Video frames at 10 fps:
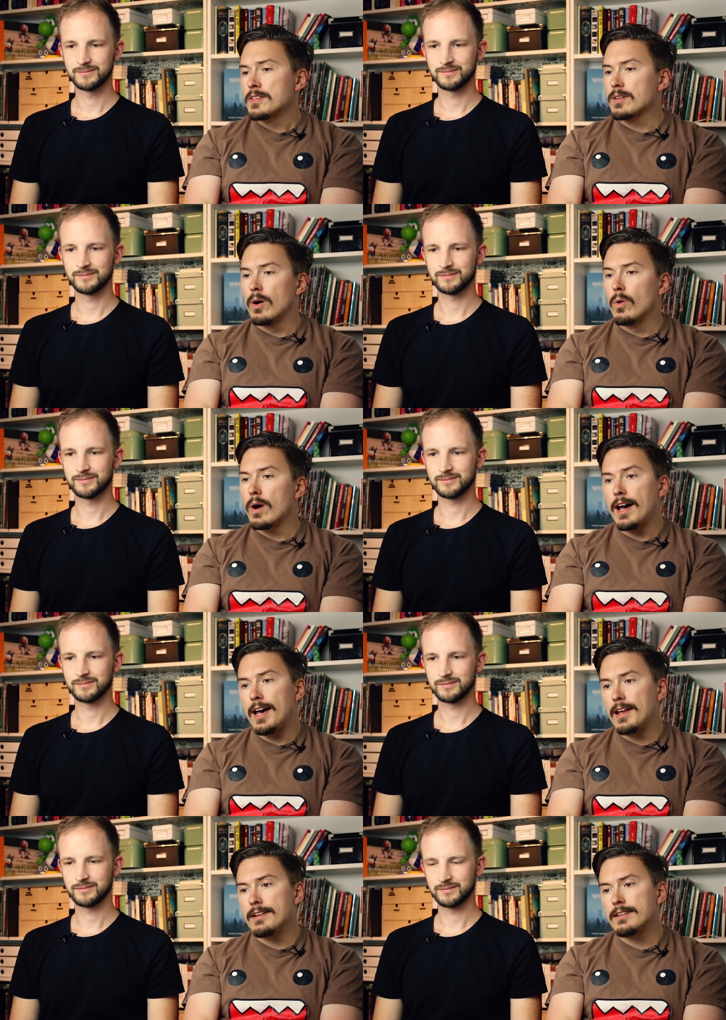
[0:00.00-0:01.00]
Speaker 1: So,
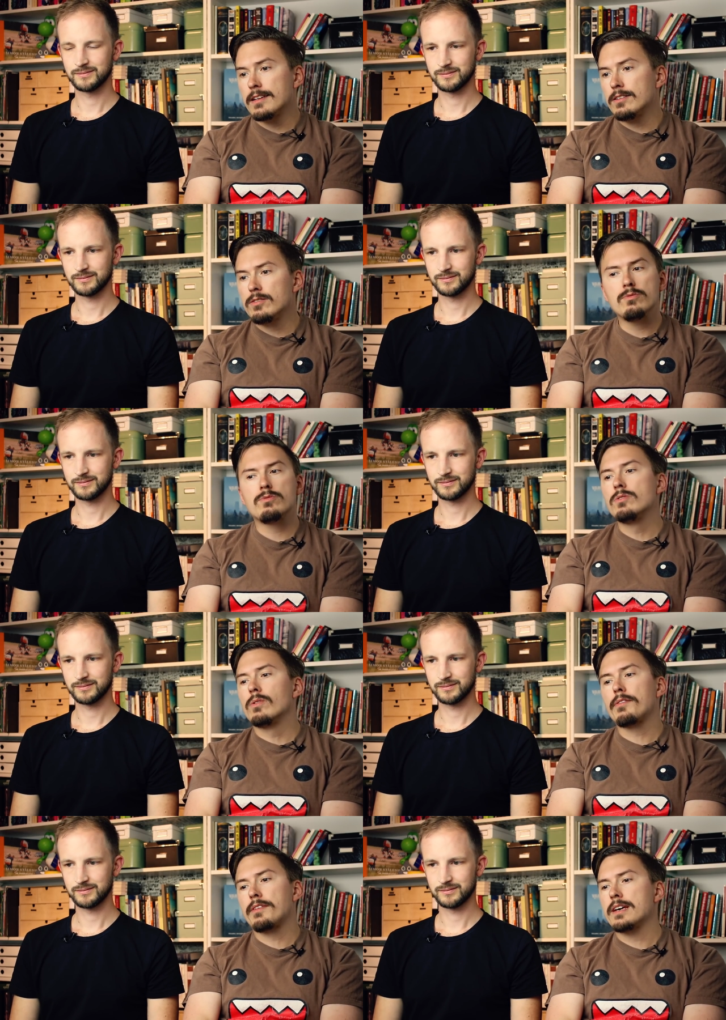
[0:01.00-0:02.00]
and you
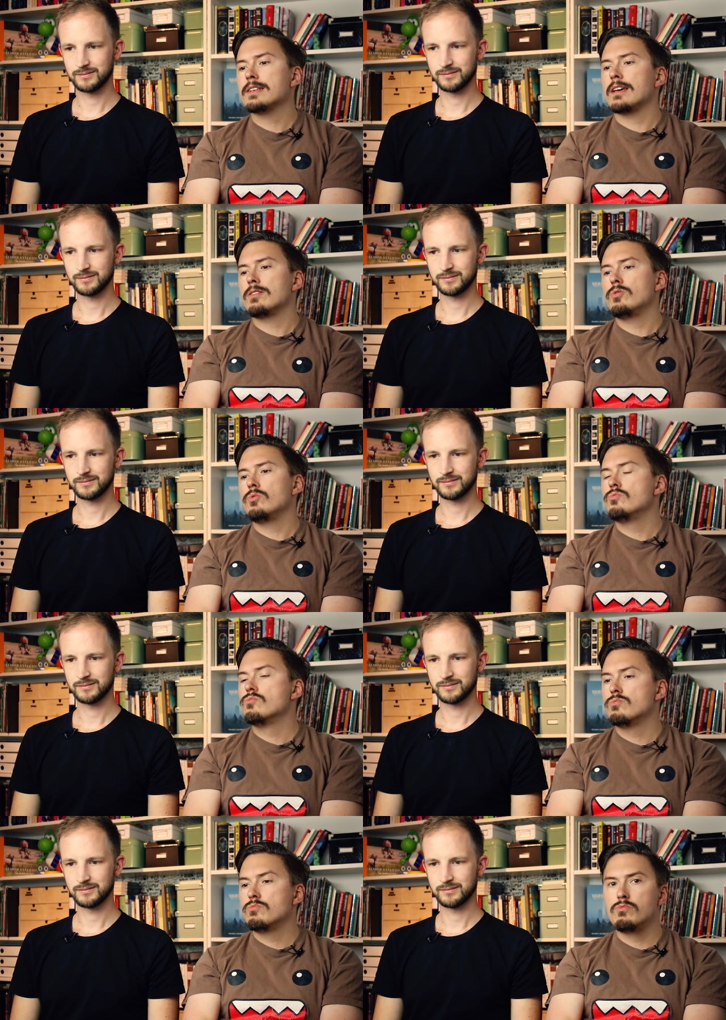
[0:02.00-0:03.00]
Google things and
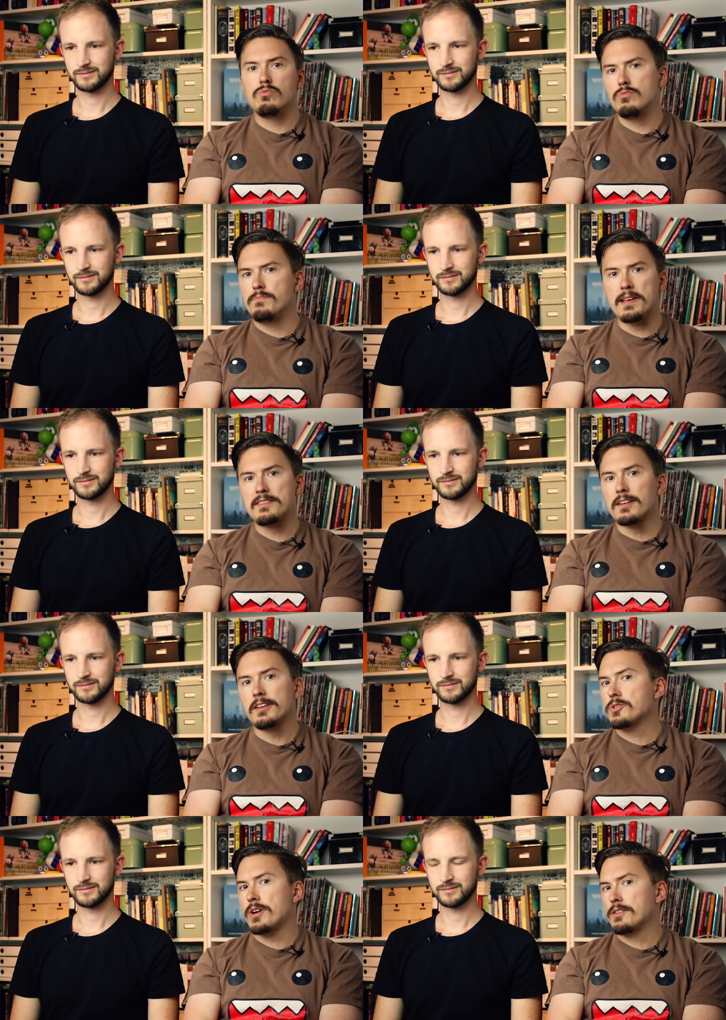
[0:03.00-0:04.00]
you
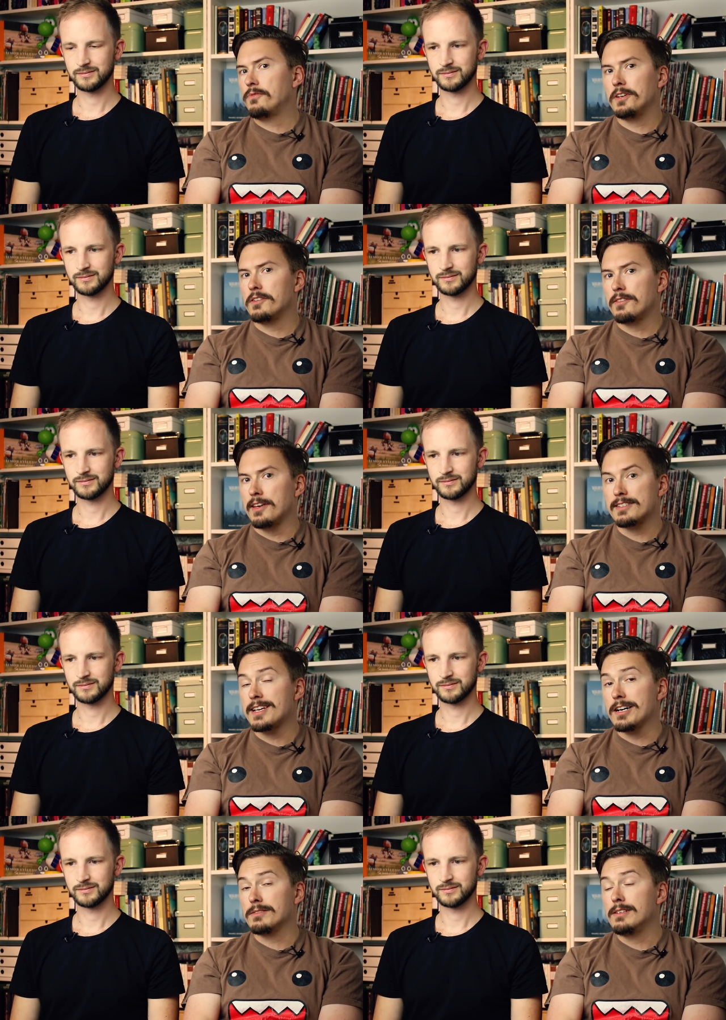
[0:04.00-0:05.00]
basically try to figure
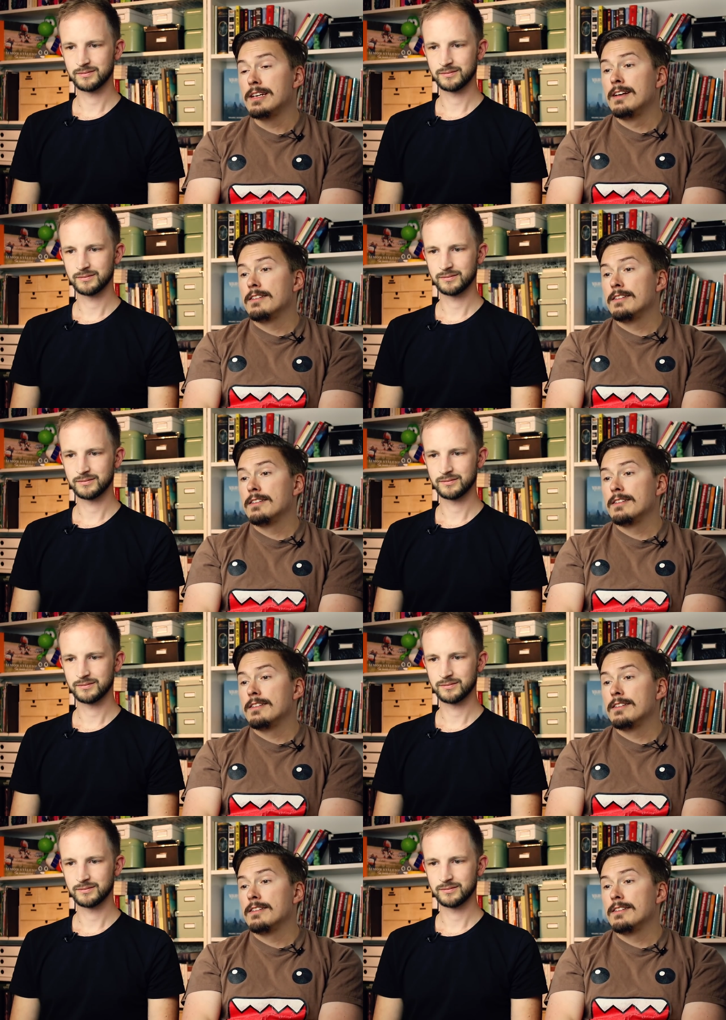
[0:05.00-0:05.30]
things out.